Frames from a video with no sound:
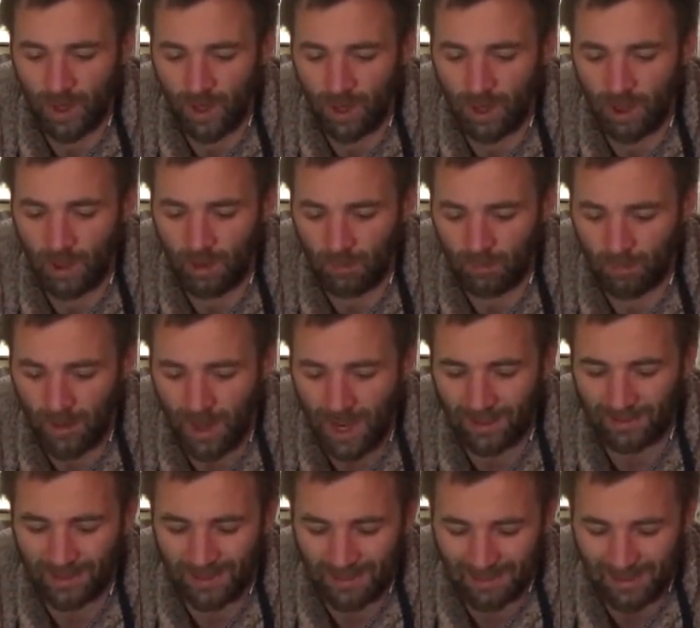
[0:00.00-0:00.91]

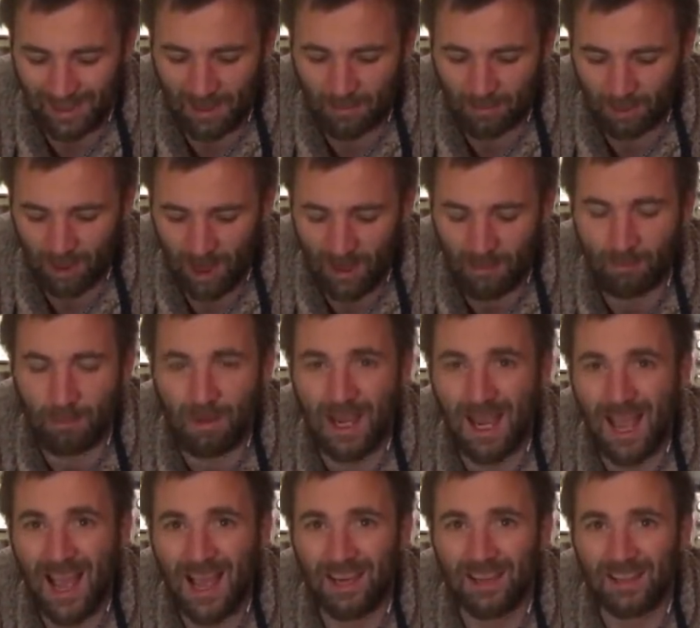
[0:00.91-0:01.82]
at that same time
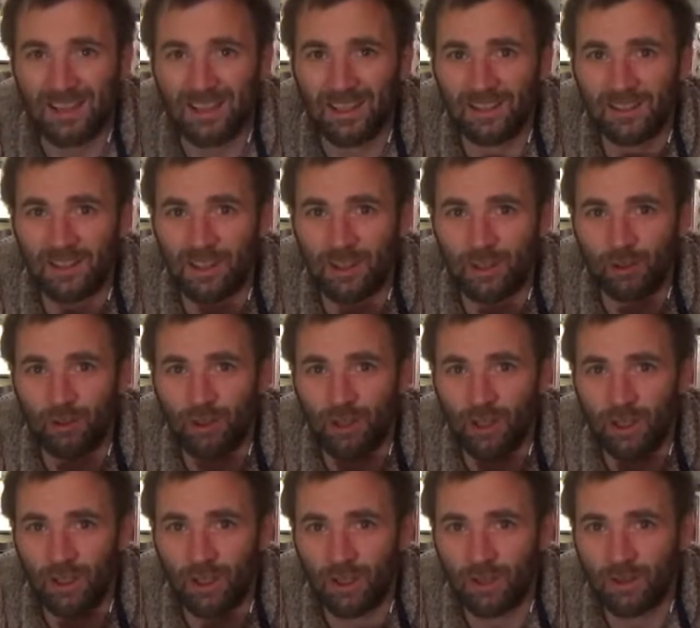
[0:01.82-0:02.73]
be adding in the
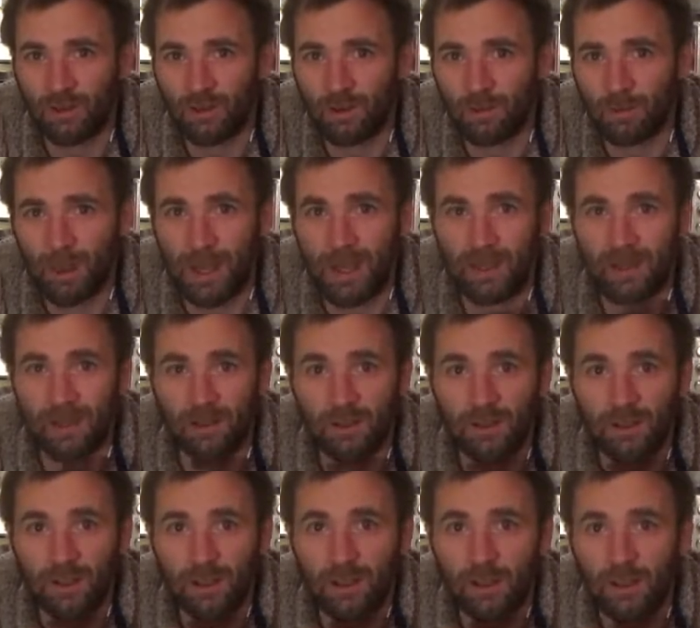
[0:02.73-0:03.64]
bacon
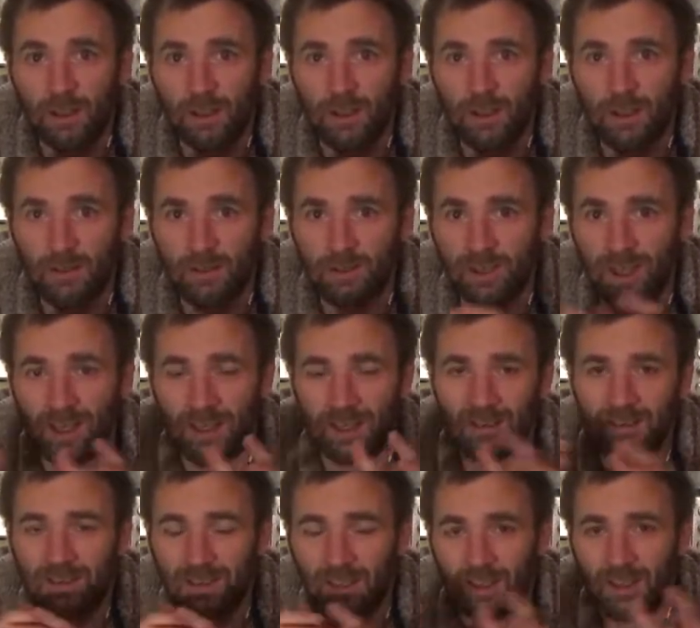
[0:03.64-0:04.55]
so that
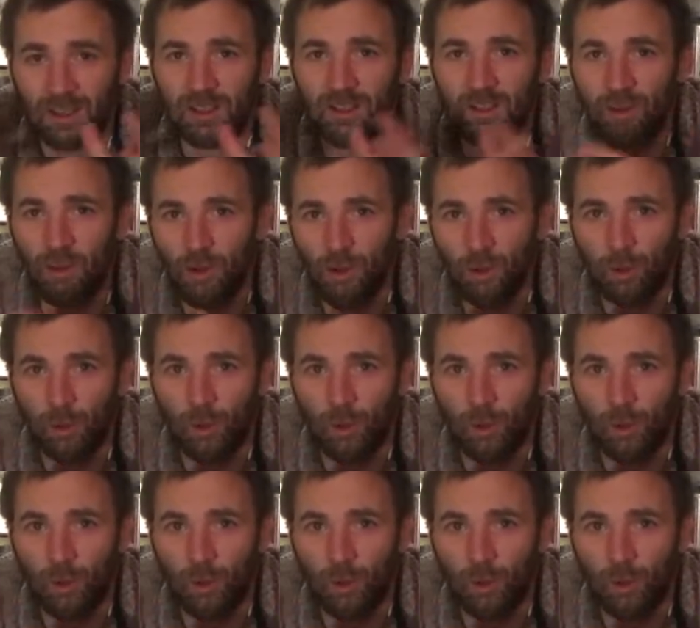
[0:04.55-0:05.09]
it's easier to